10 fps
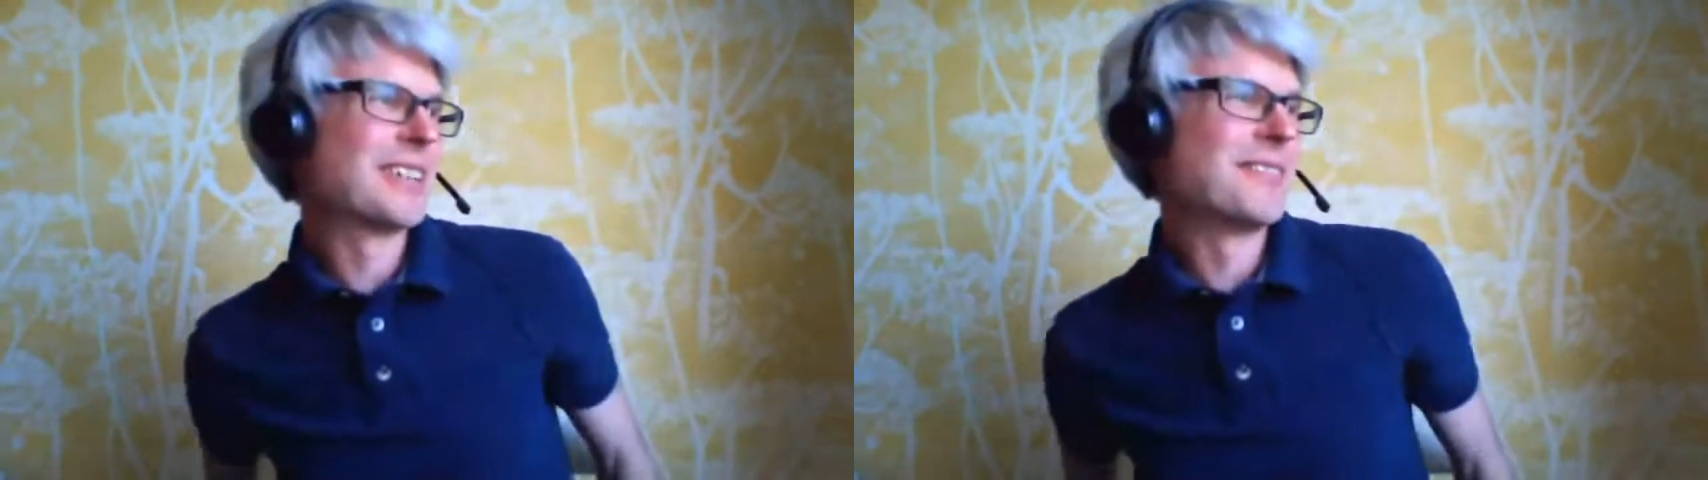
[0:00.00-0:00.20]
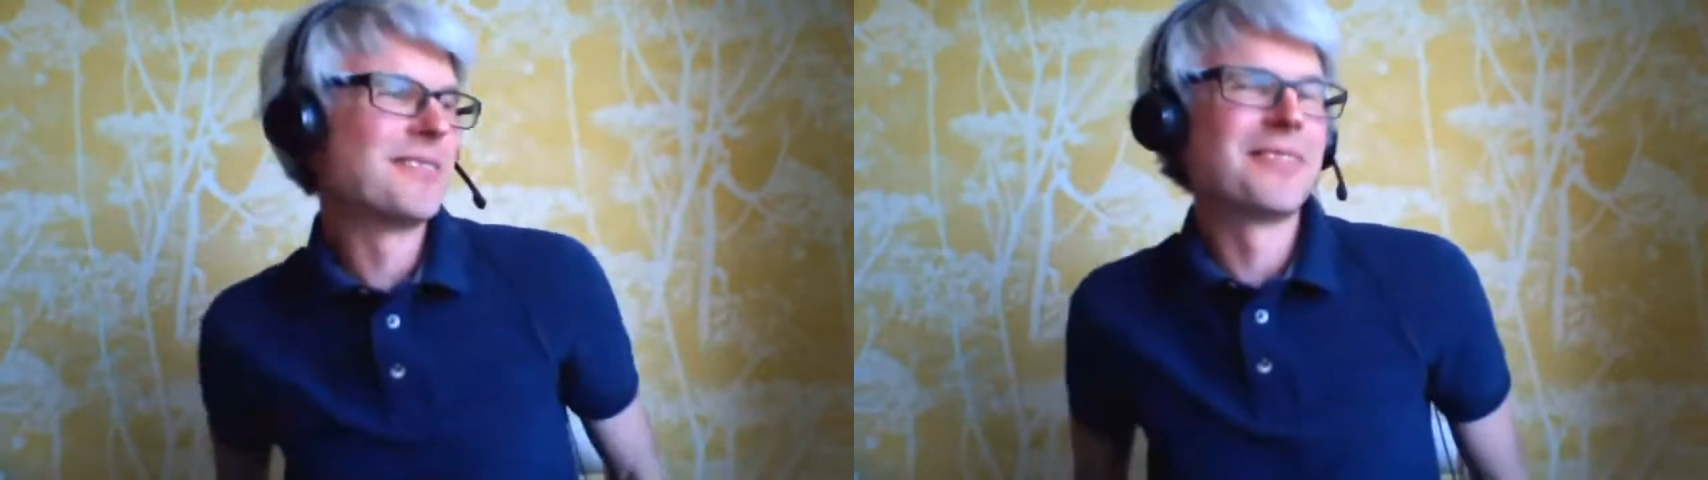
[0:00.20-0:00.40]

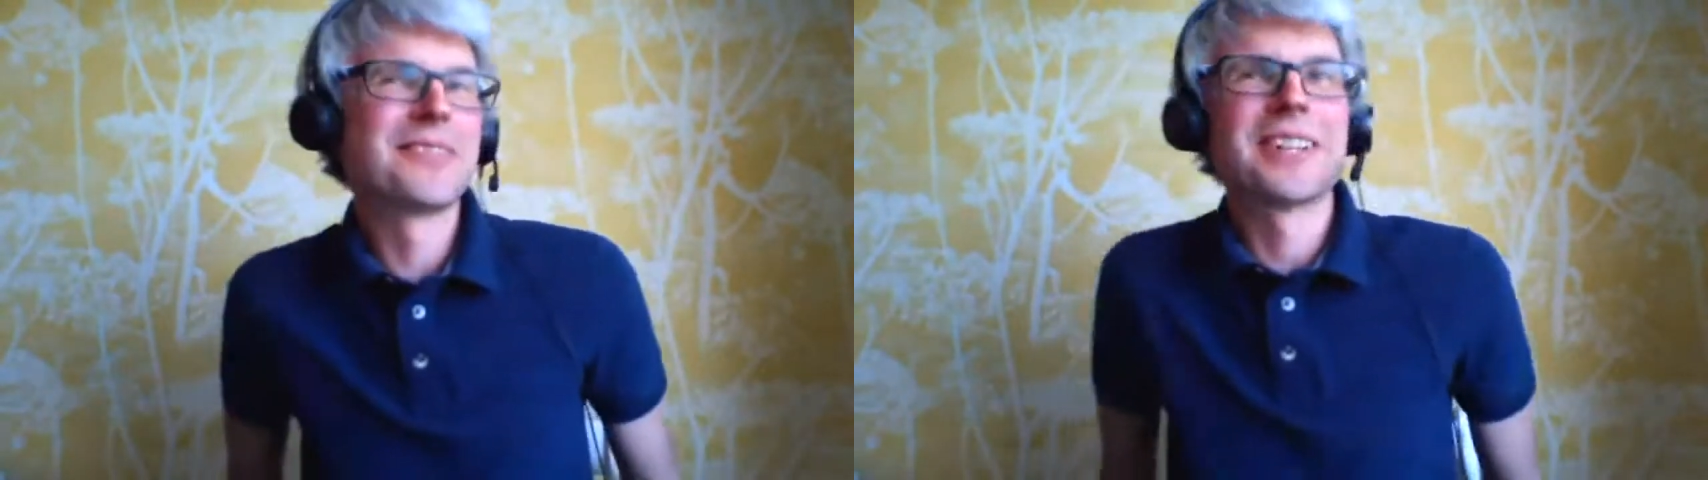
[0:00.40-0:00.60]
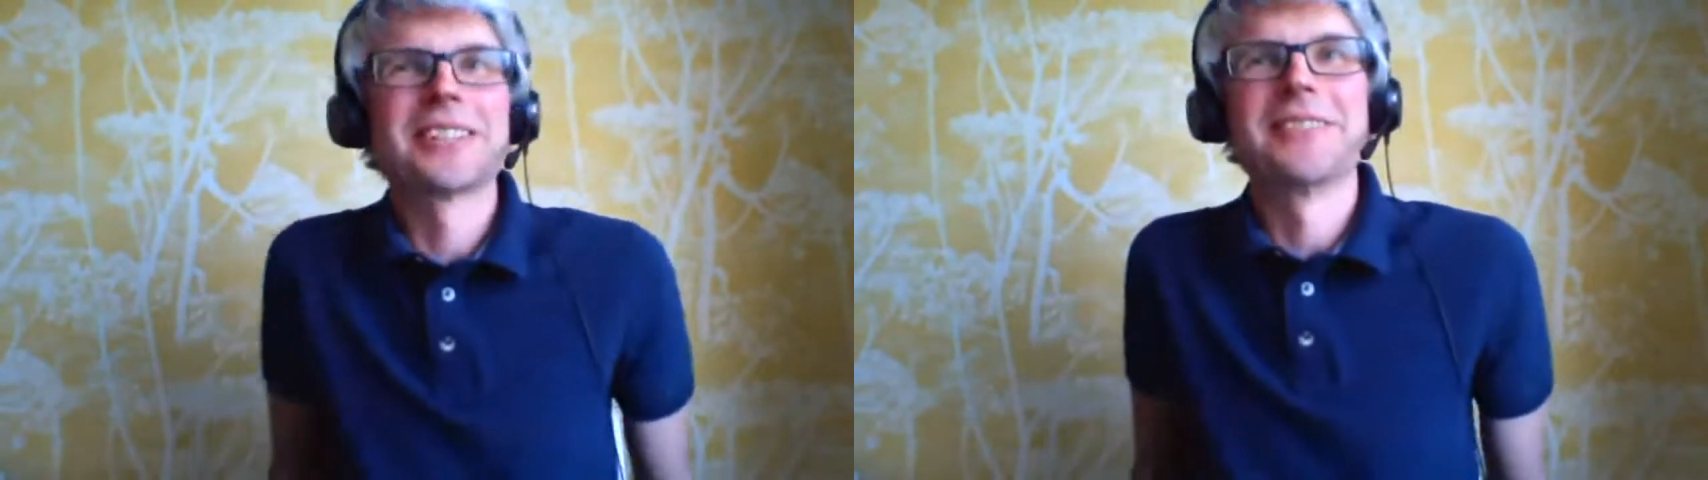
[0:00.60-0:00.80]

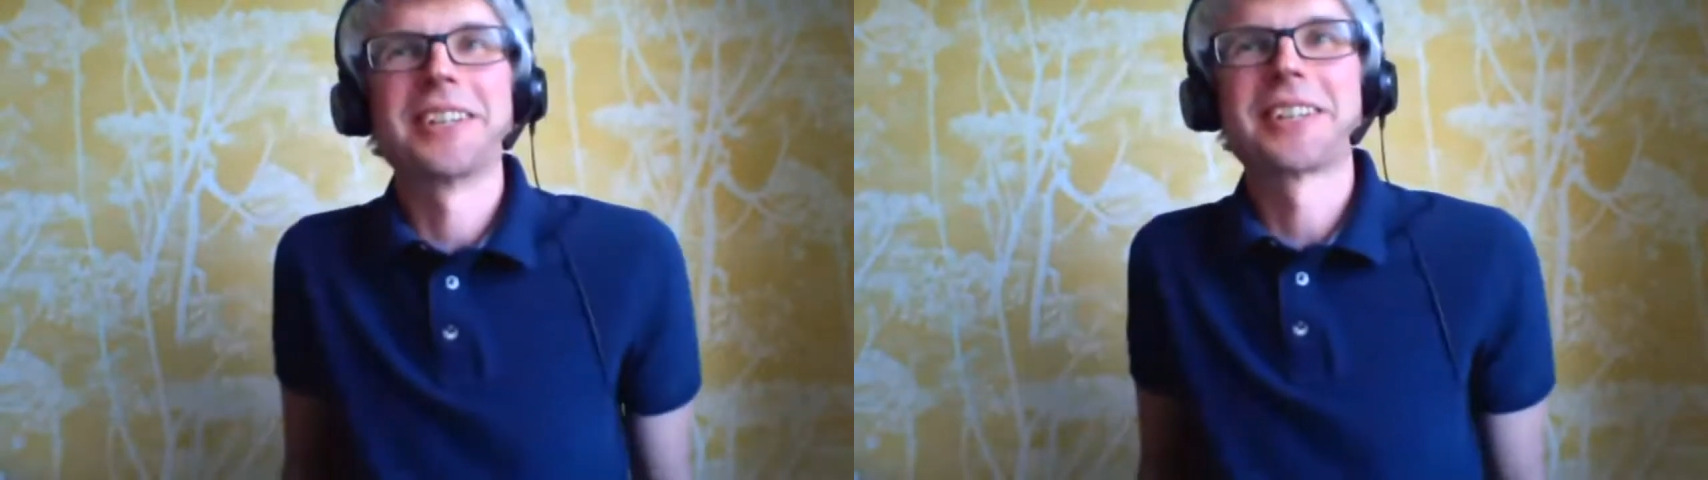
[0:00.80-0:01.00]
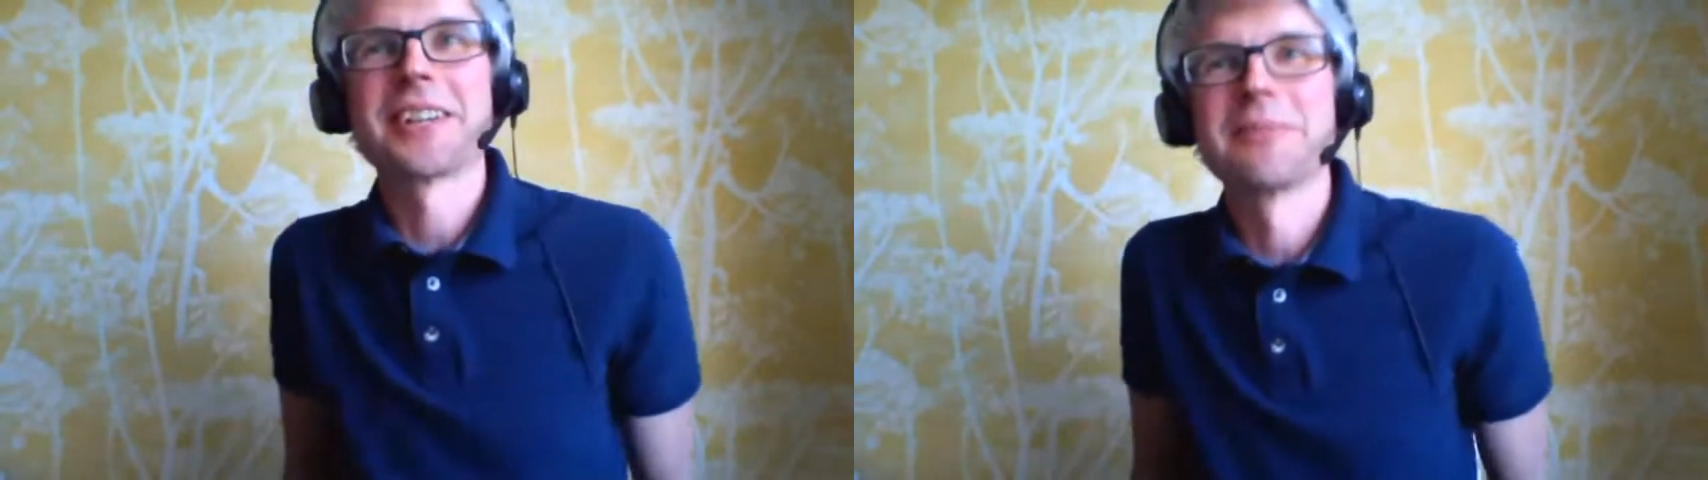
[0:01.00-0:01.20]
effectively
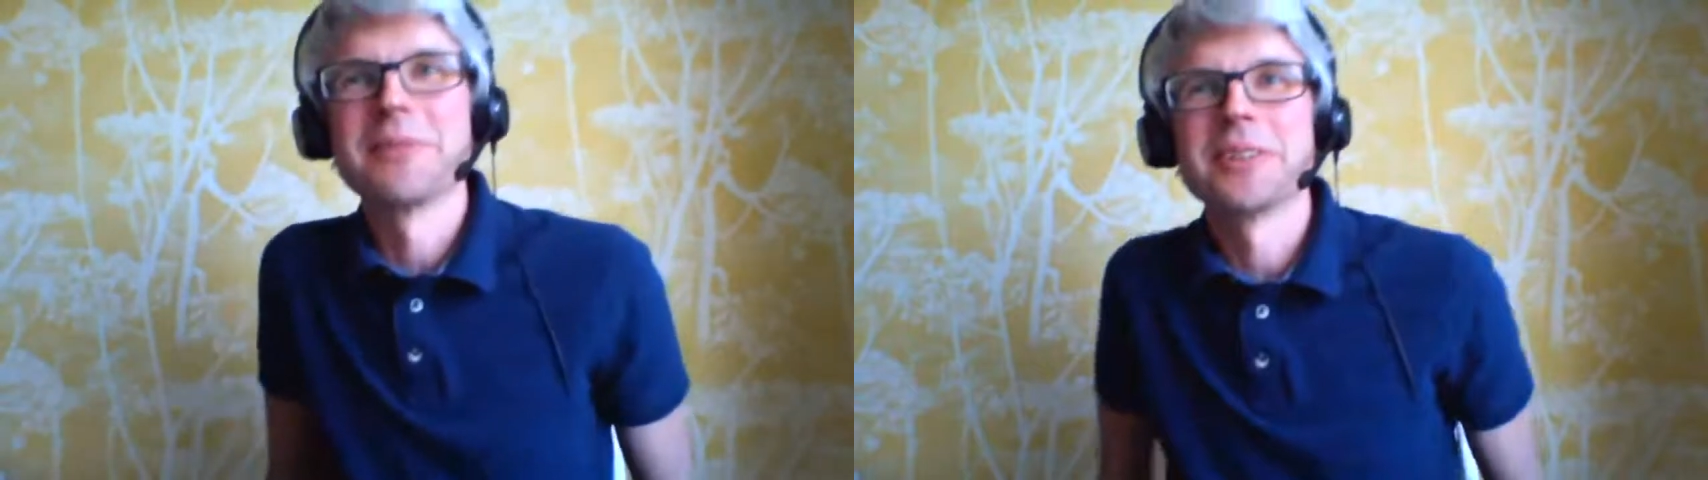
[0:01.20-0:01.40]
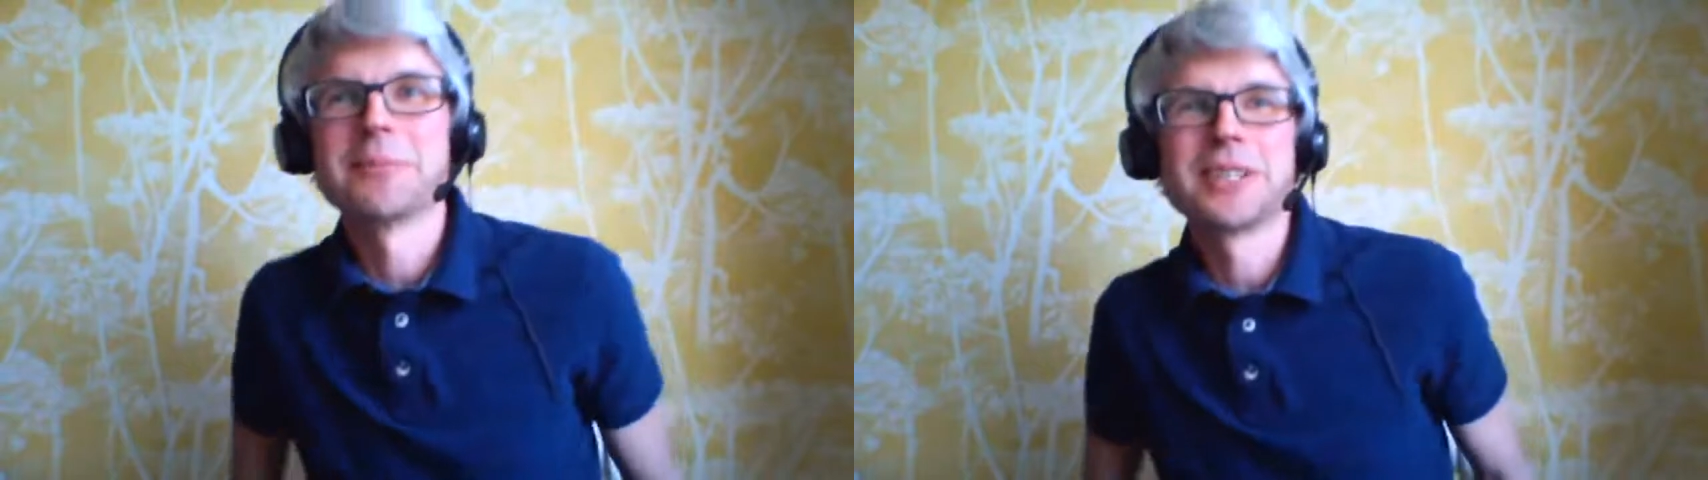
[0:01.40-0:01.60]
it can,
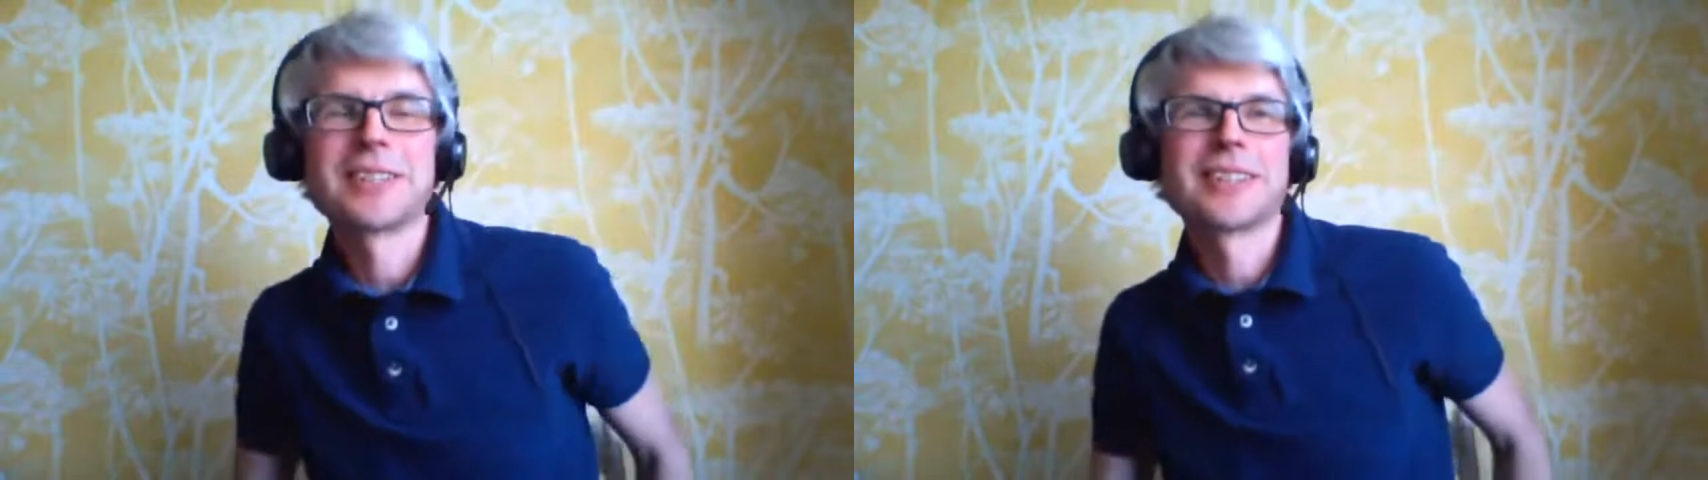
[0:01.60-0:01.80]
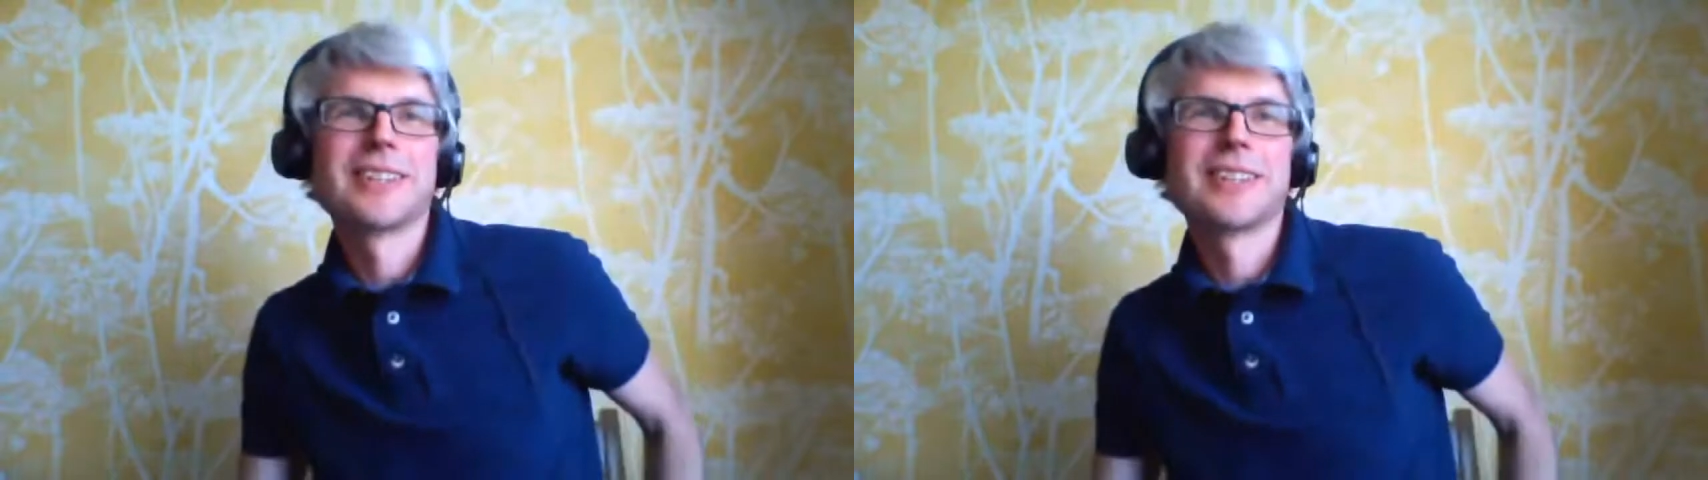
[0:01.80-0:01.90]
I mean